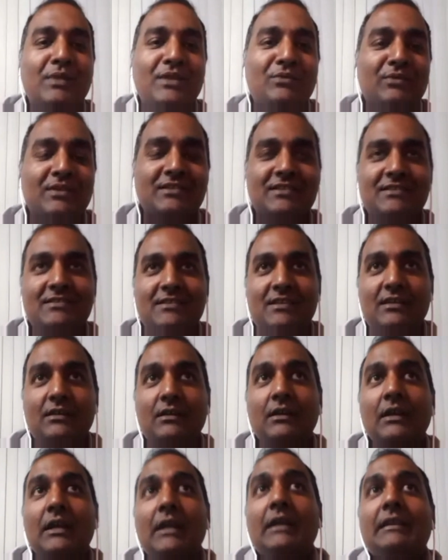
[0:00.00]
wants to see you.
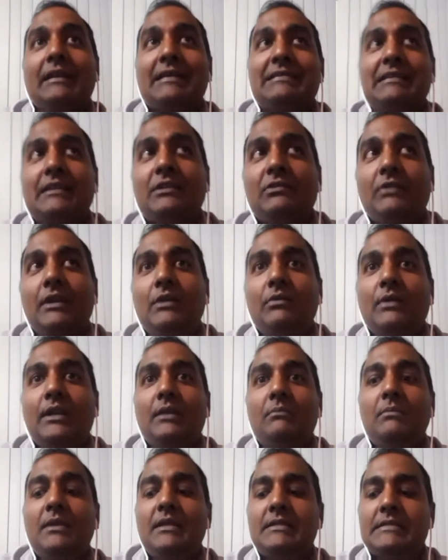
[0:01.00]
That's literally what it
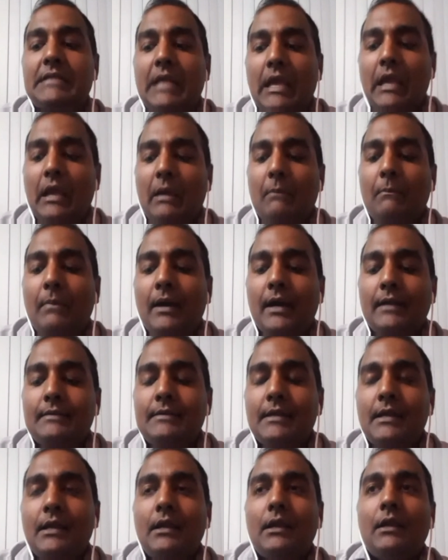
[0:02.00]
means. But
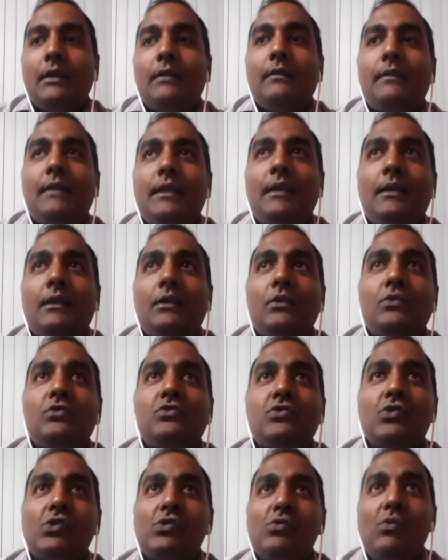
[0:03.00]
the
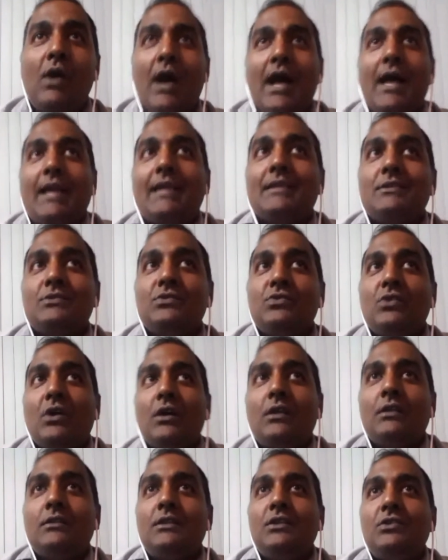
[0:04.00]
churwa is not
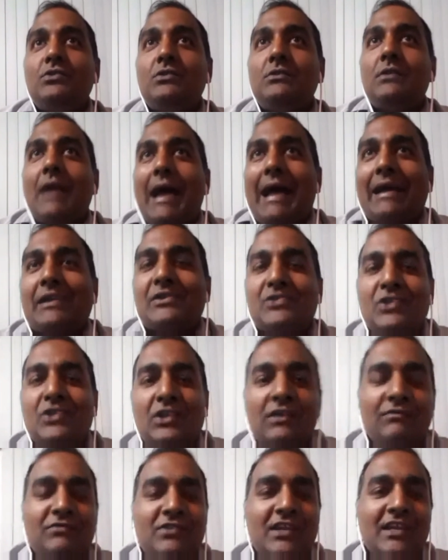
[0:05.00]
the action
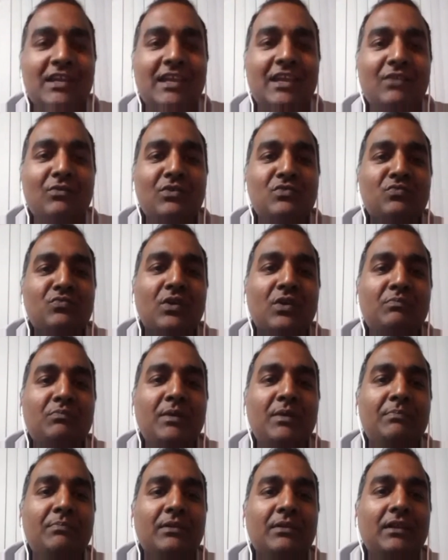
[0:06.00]
of drinking, which what
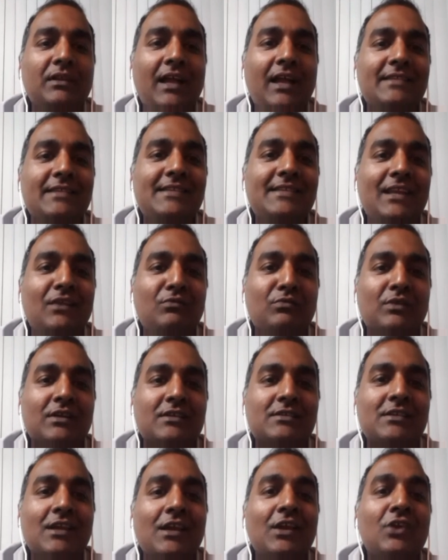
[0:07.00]
people had said it was.
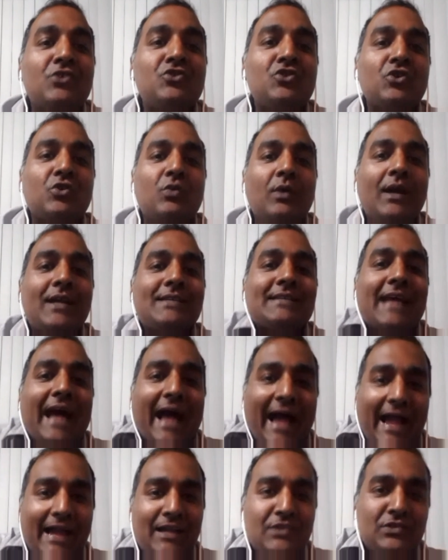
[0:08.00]
Churwa is
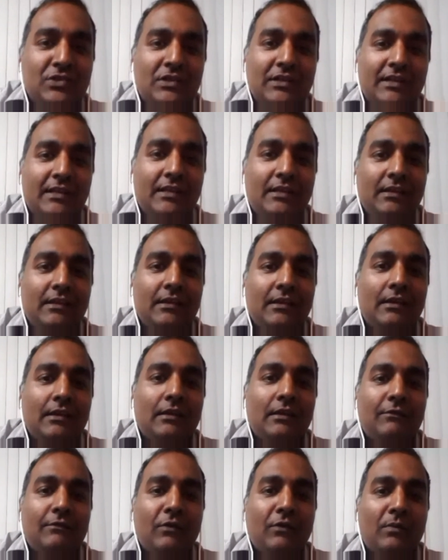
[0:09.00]
actually the
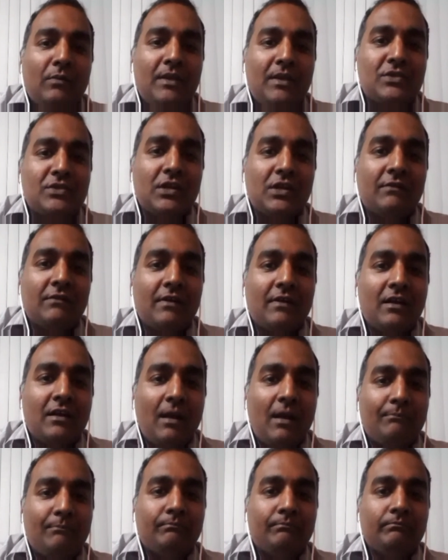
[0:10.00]
formation of a
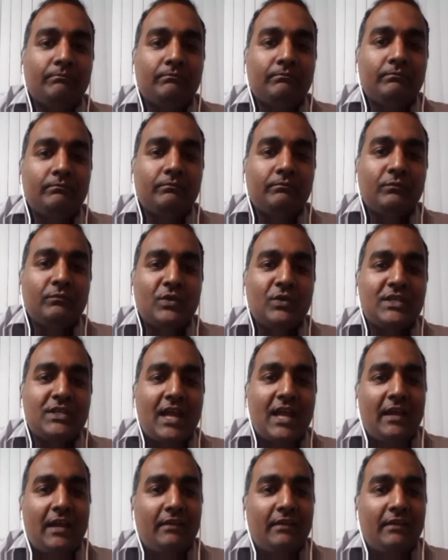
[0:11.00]
cup with your hand.